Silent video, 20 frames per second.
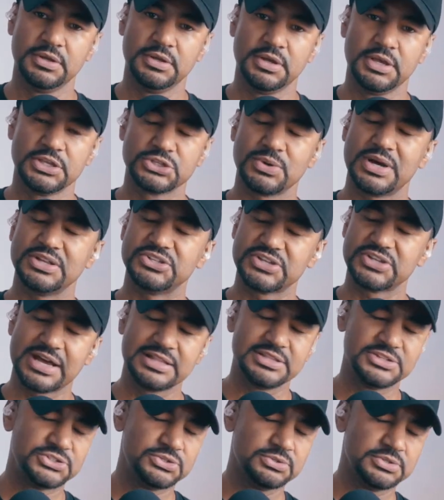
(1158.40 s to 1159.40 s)
So I
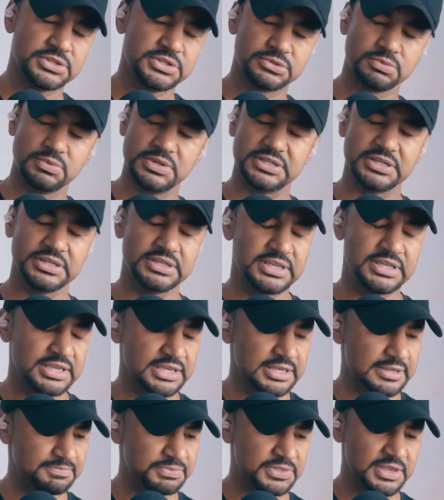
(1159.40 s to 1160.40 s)
challenge you this week
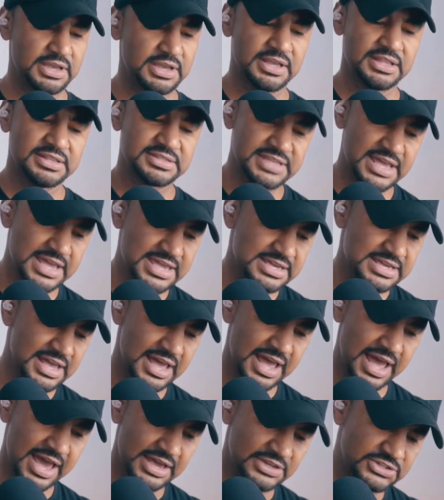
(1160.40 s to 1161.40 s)
again, take
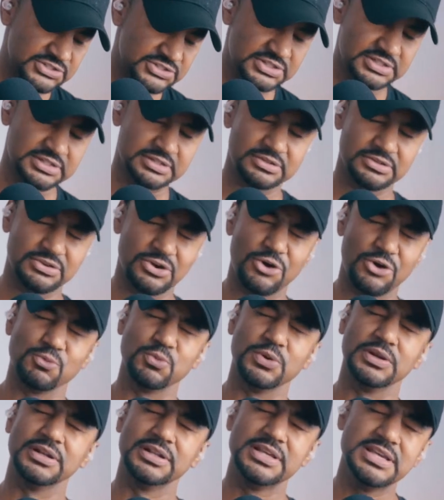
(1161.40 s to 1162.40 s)
action on
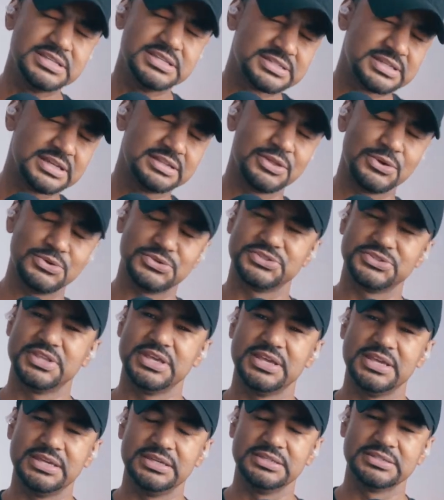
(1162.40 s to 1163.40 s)
releasing those
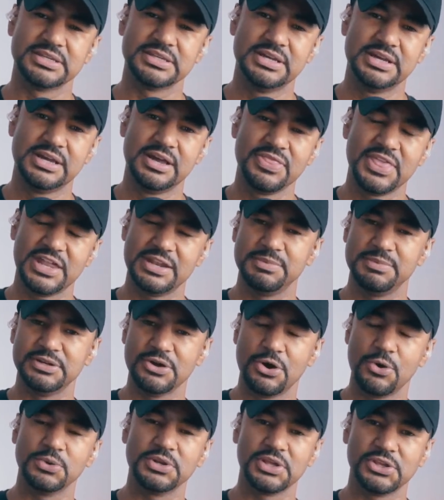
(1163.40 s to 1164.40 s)
things that have been
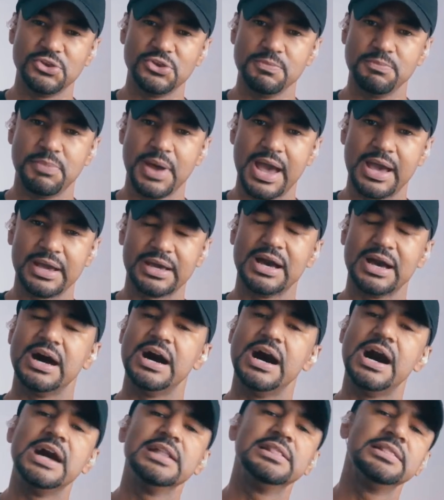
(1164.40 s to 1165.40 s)
holding you back.
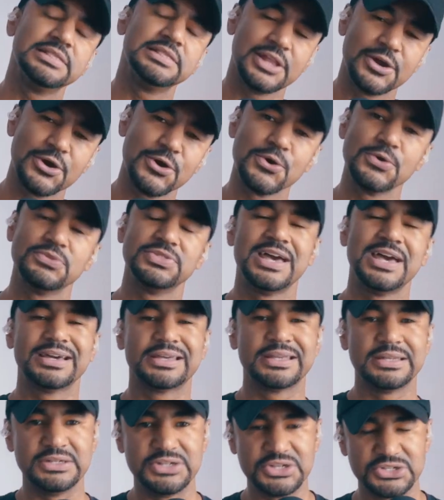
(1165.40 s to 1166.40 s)
Unlearn that
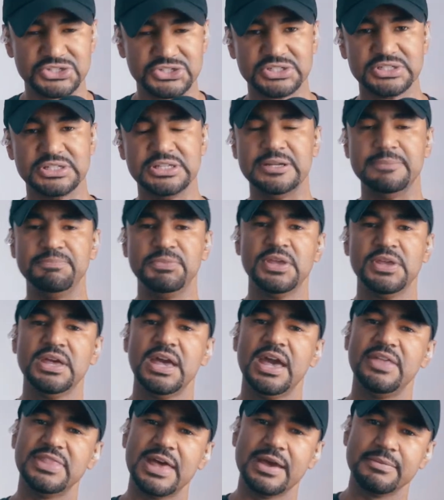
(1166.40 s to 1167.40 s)
conditioning
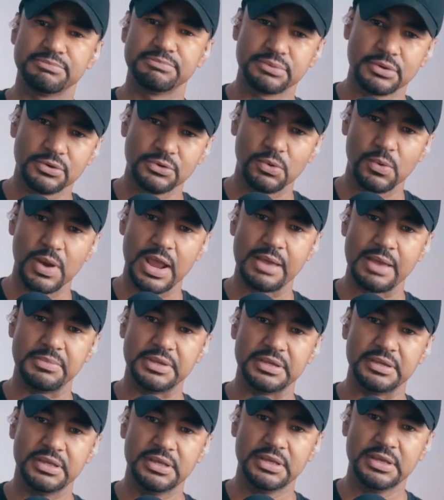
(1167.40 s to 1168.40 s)
and that
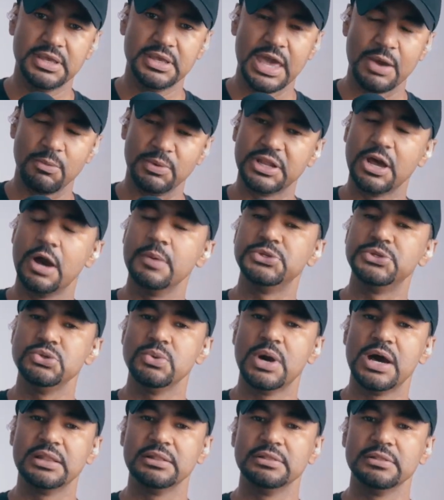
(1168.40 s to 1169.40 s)
programming. And what helps you
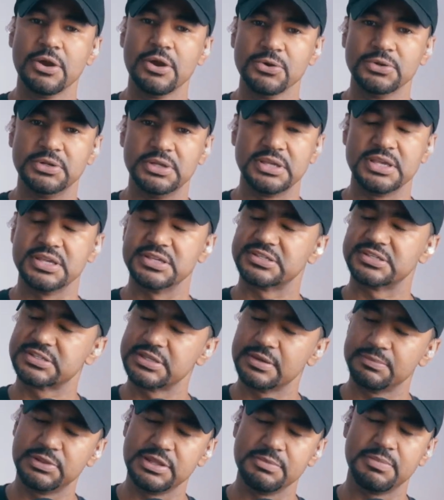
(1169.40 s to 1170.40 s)
unlearn it is
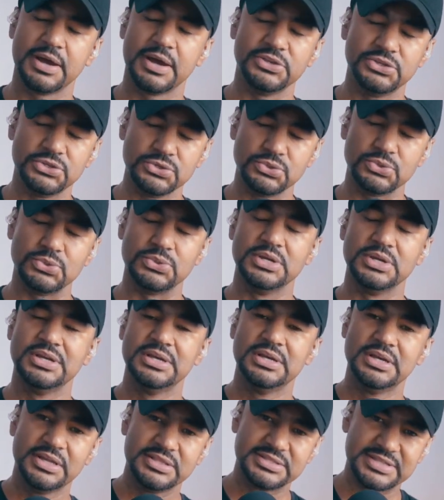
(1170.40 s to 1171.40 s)
simply by you
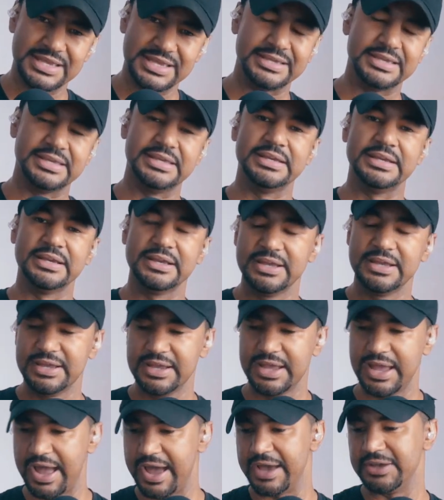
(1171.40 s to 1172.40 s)
taking
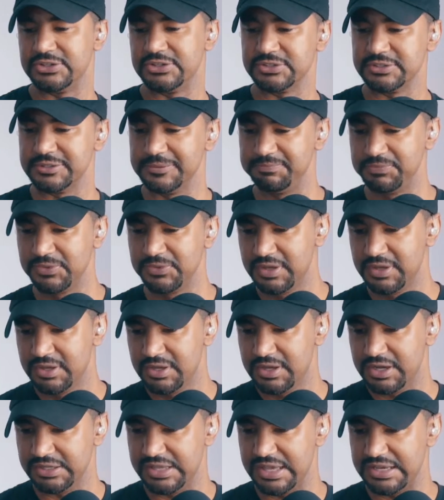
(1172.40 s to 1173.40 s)
action.
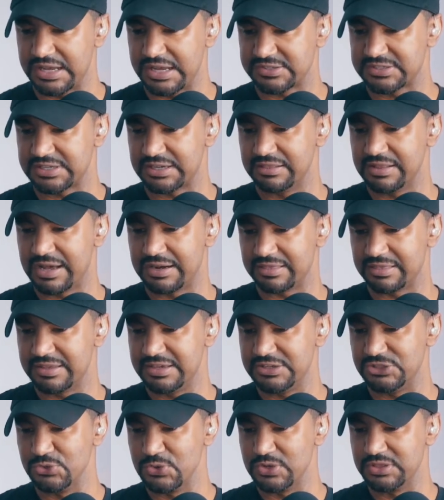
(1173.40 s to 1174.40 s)
Again, I said a lot of
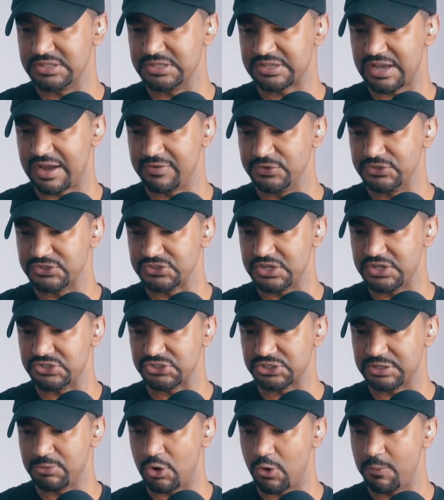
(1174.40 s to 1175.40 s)
things during this
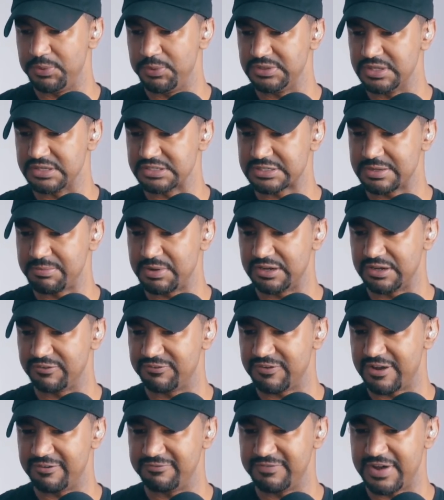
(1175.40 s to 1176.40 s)
conversation. I'm hoping that somebody
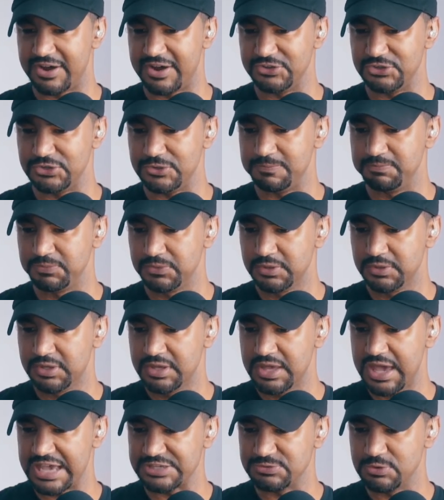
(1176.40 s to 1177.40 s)
found value.
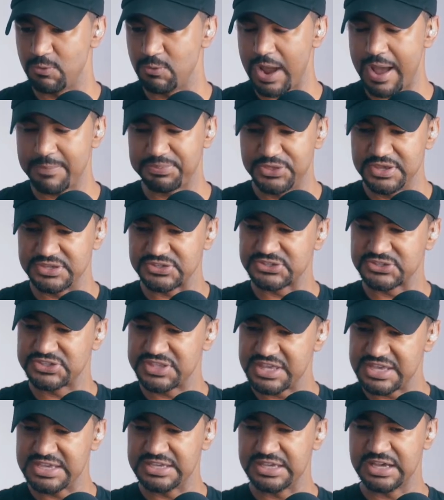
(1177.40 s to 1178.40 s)
As we wrap this
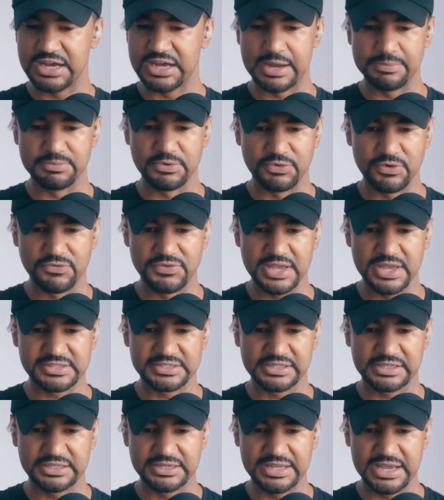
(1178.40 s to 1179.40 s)
thing up, if we've yet
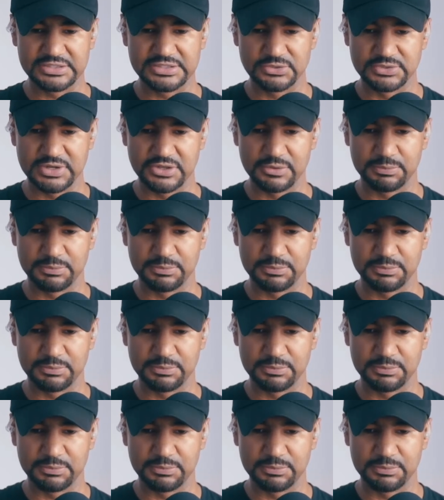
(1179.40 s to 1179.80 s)
to connect on other